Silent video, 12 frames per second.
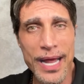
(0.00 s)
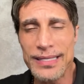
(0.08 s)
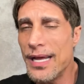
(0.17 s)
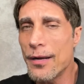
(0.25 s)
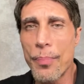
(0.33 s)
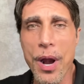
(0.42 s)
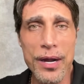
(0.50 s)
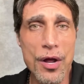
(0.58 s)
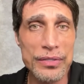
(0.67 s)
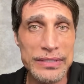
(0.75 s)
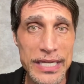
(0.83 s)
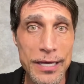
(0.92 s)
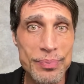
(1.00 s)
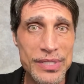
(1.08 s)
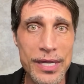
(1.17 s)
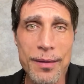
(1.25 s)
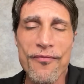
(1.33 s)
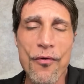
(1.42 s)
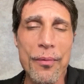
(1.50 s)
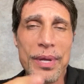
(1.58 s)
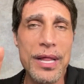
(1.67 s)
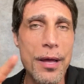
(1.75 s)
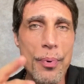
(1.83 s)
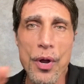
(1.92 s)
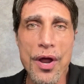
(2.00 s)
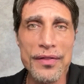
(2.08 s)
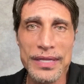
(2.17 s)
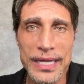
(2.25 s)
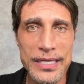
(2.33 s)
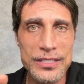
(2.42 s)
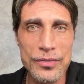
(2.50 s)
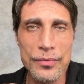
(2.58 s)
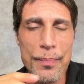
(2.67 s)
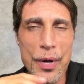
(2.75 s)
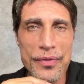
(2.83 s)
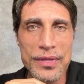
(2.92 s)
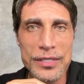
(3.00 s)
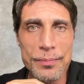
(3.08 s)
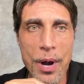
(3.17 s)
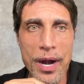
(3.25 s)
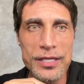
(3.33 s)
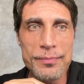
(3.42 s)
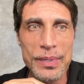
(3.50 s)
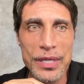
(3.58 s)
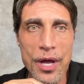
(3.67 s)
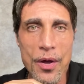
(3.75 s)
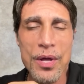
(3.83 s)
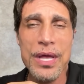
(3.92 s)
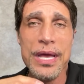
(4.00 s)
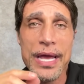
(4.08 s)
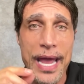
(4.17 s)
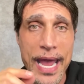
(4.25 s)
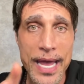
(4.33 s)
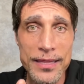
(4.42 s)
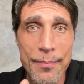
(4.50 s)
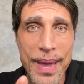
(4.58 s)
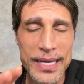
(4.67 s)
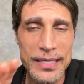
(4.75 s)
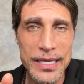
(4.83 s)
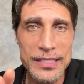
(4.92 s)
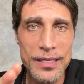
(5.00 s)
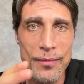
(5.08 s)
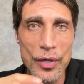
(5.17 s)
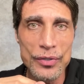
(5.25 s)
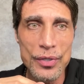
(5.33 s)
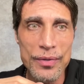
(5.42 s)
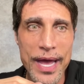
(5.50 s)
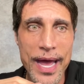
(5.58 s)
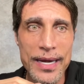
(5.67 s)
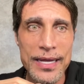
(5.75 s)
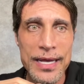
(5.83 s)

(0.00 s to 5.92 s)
I take a product called Deep Sleep Formula. I put all the links to both of these products below, and the magnesium, I'll do that.